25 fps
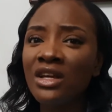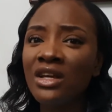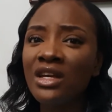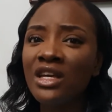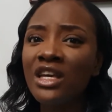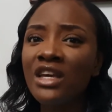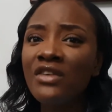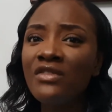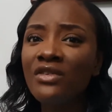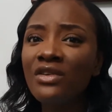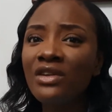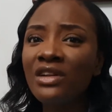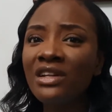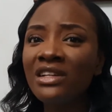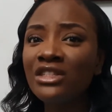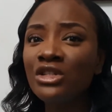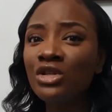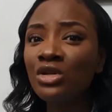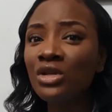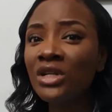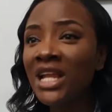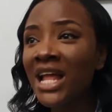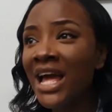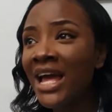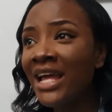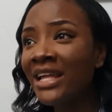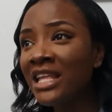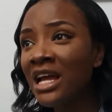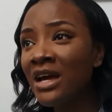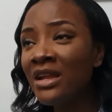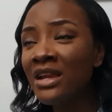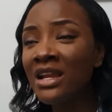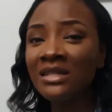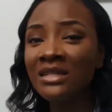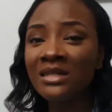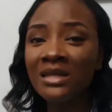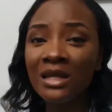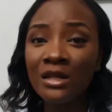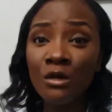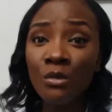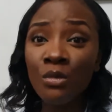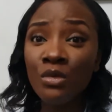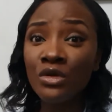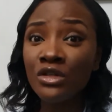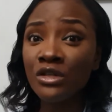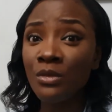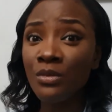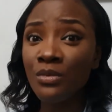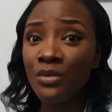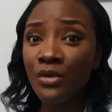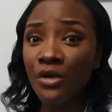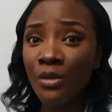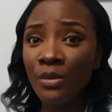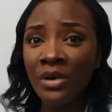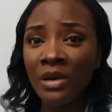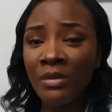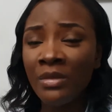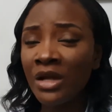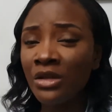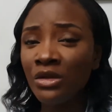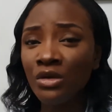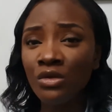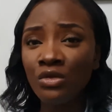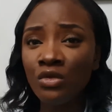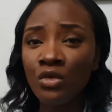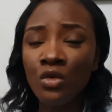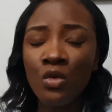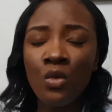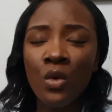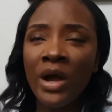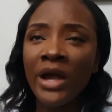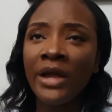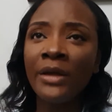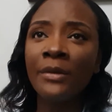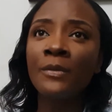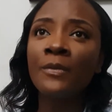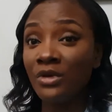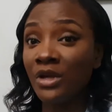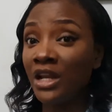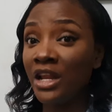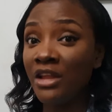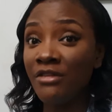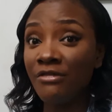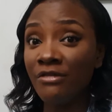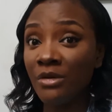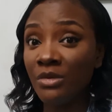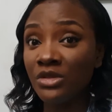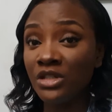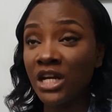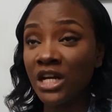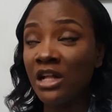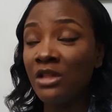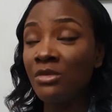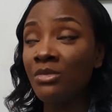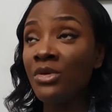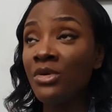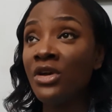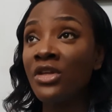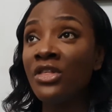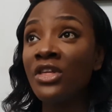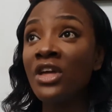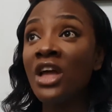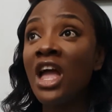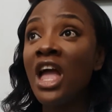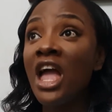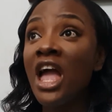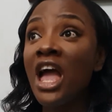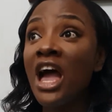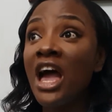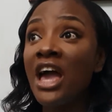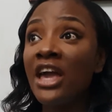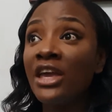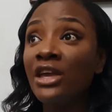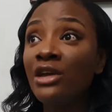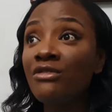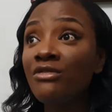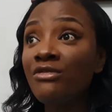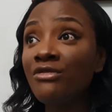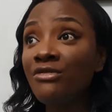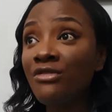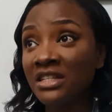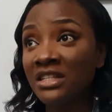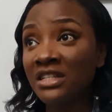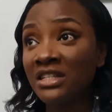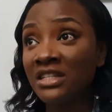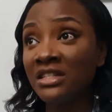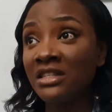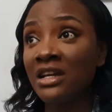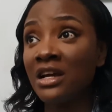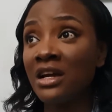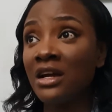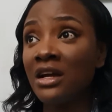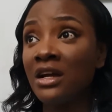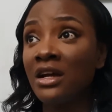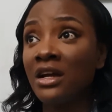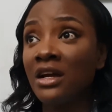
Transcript: Even to lie down and stand up was a problem. I don't know why. Healing from childbirth, I healed faster